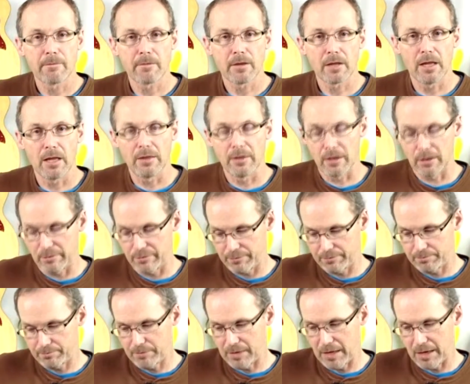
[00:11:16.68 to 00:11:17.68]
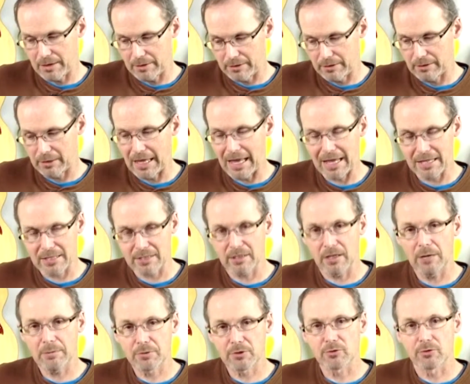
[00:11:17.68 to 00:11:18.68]
And then if that last
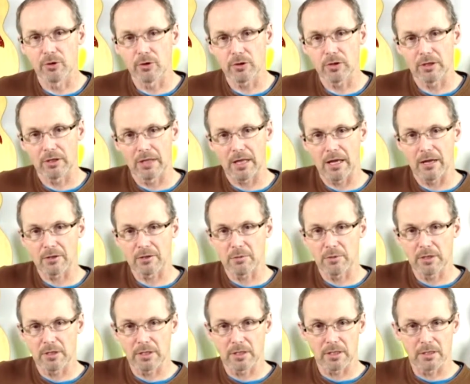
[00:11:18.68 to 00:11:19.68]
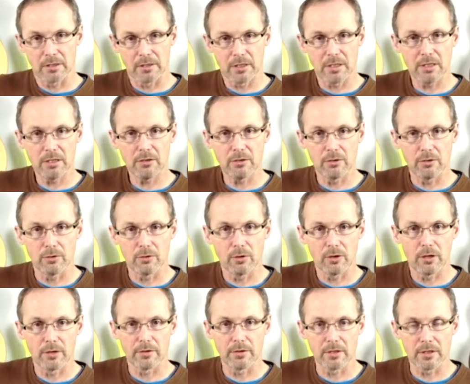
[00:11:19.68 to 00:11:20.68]
upstroke allows me to continue
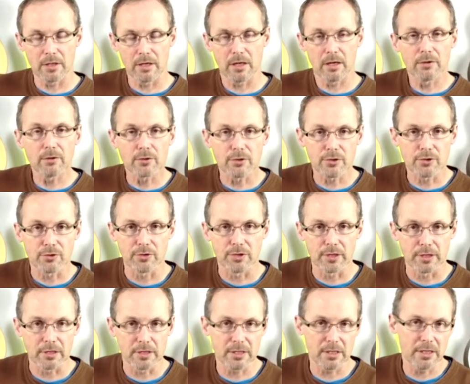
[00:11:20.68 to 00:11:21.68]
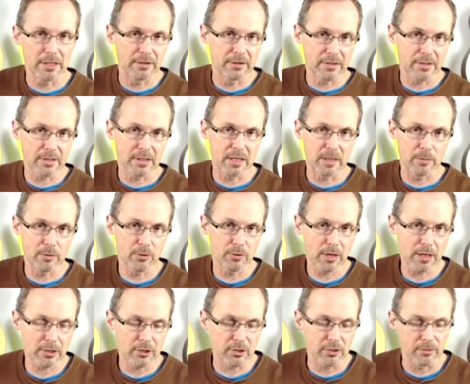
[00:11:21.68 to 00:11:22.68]
on the other strings in the same
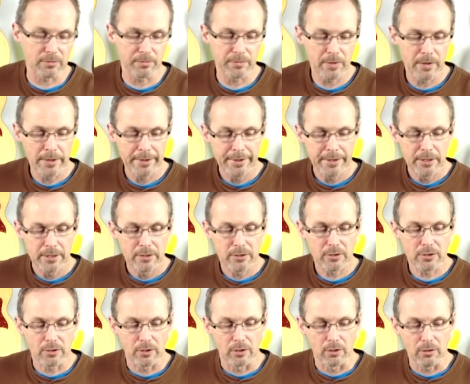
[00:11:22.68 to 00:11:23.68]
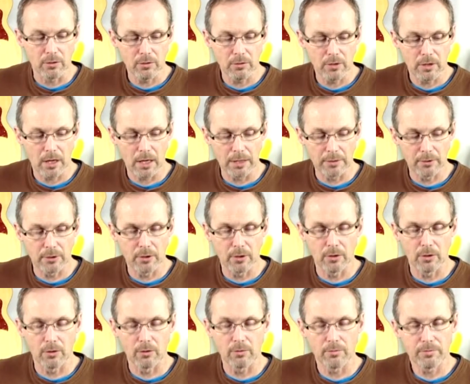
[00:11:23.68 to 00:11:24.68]
direction. So I'd
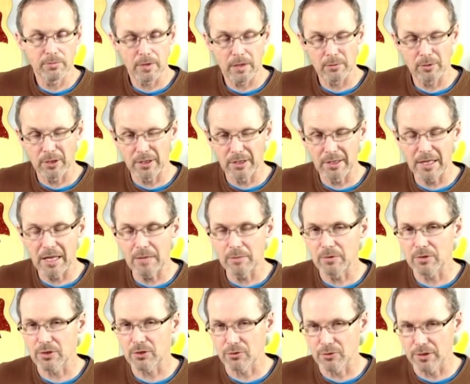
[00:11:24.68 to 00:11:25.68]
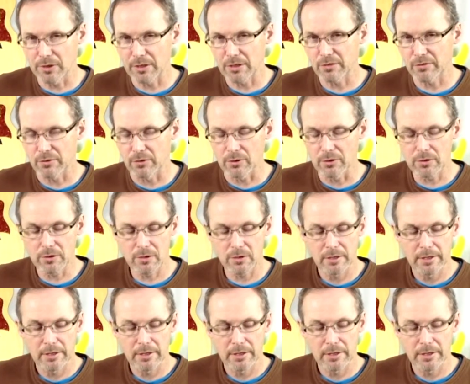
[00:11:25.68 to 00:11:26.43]
go, I'm going to name the strings first.